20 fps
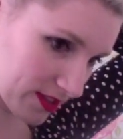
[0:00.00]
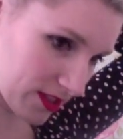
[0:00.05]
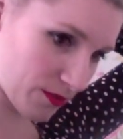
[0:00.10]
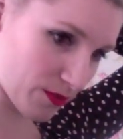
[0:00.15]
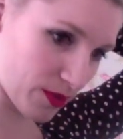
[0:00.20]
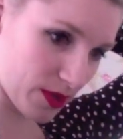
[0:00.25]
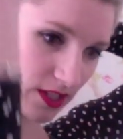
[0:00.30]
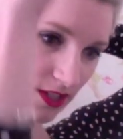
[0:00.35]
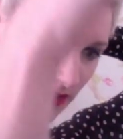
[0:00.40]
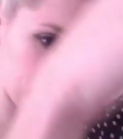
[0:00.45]
that
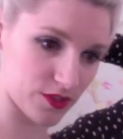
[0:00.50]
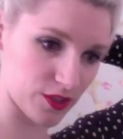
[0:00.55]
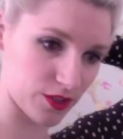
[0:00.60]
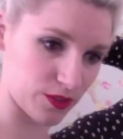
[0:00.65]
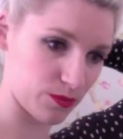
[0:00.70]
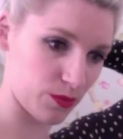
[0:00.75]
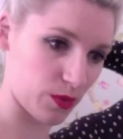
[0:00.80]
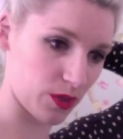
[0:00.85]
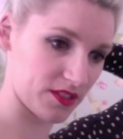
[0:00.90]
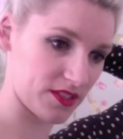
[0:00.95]
when you've
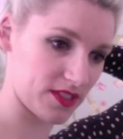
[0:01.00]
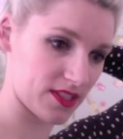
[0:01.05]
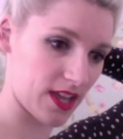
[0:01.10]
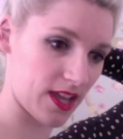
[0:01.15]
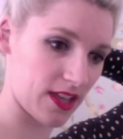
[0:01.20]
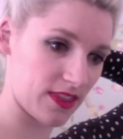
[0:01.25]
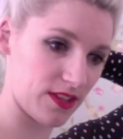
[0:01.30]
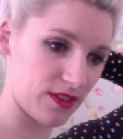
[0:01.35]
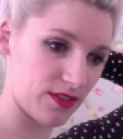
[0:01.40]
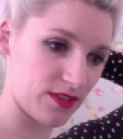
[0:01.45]
done one
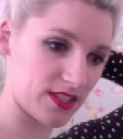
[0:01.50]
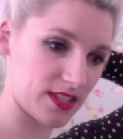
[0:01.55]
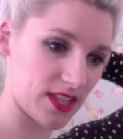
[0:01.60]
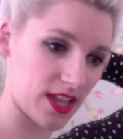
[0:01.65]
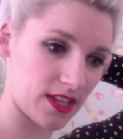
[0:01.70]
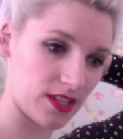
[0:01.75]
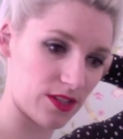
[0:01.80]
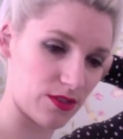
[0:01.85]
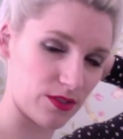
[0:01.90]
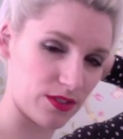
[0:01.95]
side, the other
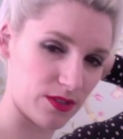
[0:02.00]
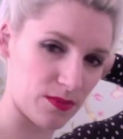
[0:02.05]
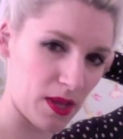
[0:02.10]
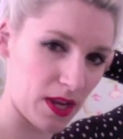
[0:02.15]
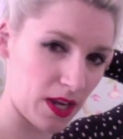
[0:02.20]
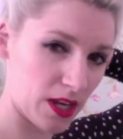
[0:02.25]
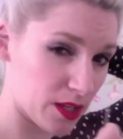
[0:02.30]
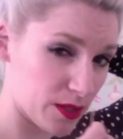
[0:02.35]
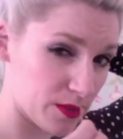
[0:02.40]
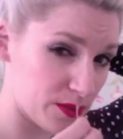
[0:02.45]
side goes a
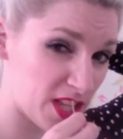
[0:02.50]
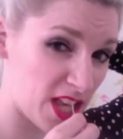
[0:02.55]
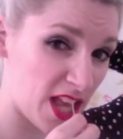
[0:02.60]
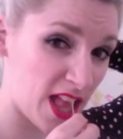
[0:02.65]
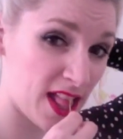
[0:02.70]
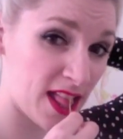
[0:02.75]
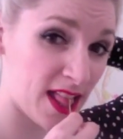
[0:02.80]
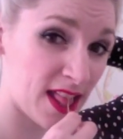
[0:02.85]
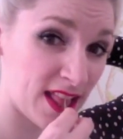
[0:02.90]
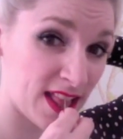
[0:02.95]
bit loose,
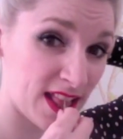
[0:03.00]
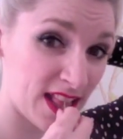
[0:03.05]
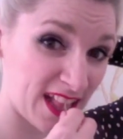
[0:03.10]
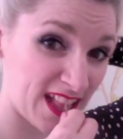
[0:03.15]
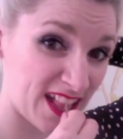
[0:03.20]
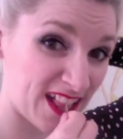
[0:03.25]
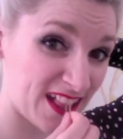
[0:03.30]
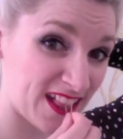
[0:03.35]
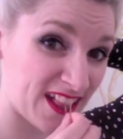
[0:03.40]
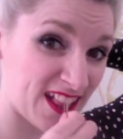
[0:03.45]

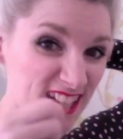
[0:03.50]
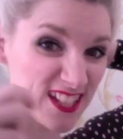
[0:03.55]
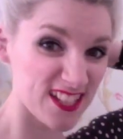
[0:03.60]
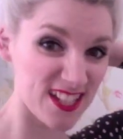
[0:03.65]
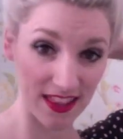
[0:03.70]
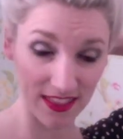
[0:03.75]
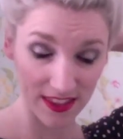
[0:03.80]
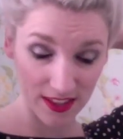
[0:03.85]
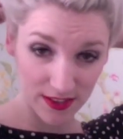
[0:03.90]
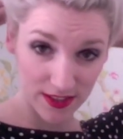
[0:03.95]

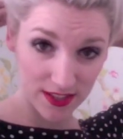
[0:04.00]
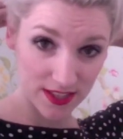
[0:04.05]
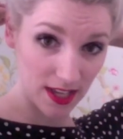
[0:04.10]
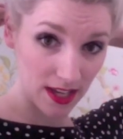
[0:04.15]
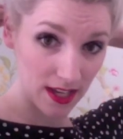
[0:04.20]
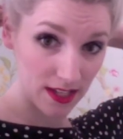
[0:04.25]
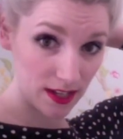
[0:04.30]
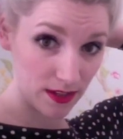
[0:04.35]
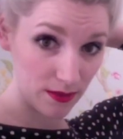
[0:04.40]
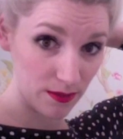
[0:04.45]
take the other
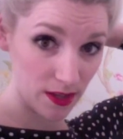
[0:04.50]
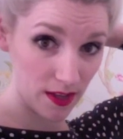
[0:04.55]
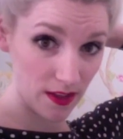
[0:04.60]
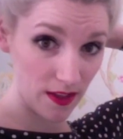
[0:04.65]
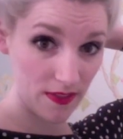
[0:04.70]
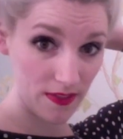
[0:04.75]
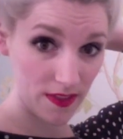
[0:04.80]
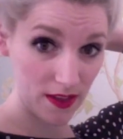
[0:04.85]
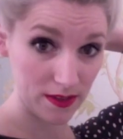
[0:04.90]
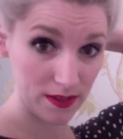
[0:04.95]
side out
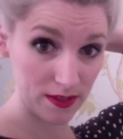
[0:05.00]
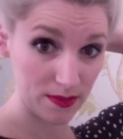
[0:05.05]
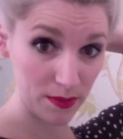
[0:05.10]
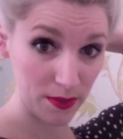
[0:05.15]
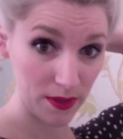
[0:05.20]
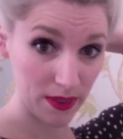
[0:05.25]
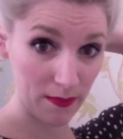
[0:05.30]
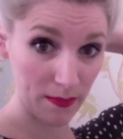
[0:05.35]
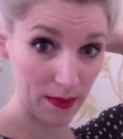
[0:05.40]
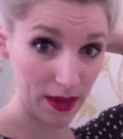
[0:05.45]
and then
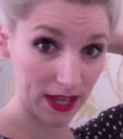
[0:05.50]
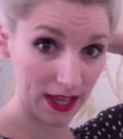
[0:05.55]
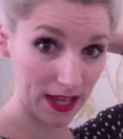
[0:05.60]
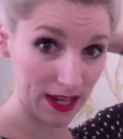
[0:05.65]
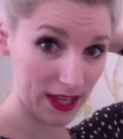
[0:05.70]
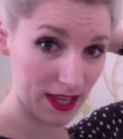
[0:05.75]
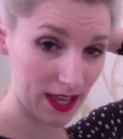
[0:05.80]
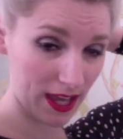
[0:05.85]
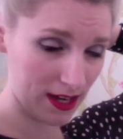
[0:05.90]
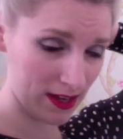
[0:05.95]
put that back
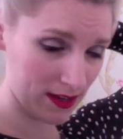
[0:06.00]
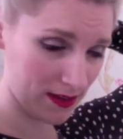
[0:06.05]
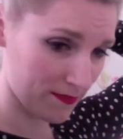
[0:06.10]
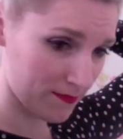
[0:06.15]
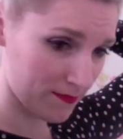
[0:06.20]
in again.